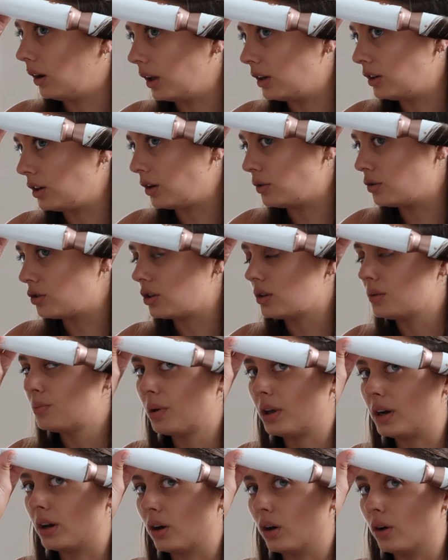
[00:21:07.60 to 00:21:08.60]
And I don't just
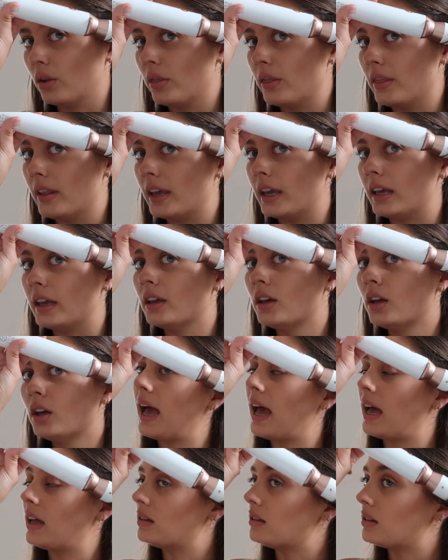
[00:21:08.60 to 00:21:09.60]
put it on the
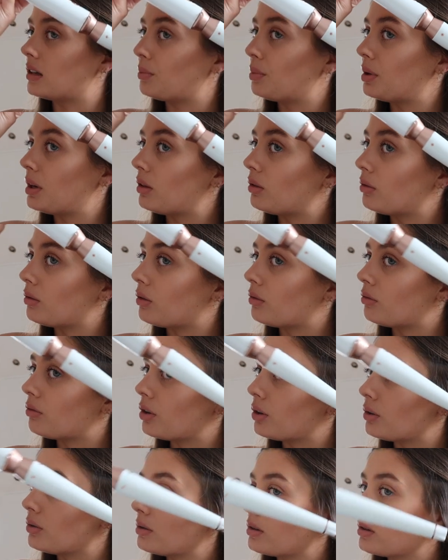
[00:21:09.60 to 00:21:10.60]
ends, I put it through the
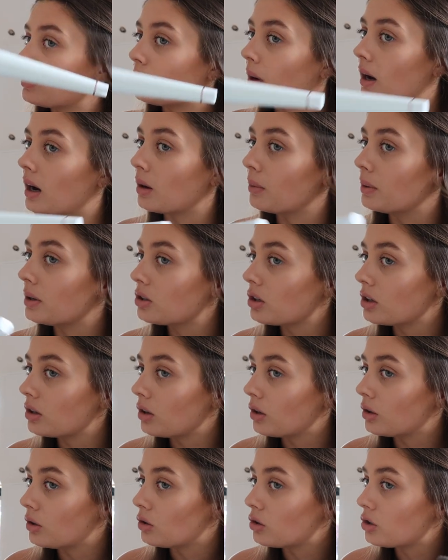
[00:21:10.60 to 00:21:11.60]
roots as well, which I
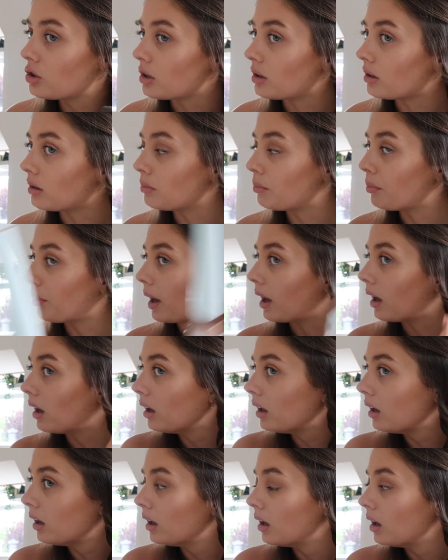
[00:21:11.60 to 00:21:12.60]
know you shouldn't, but
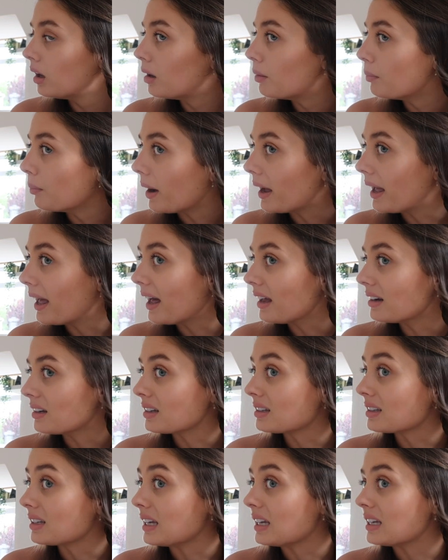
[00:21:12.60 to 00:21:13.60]
my hair
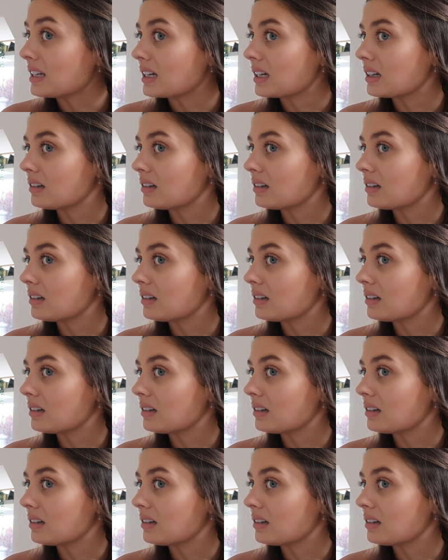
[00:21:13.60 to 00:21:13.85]
does need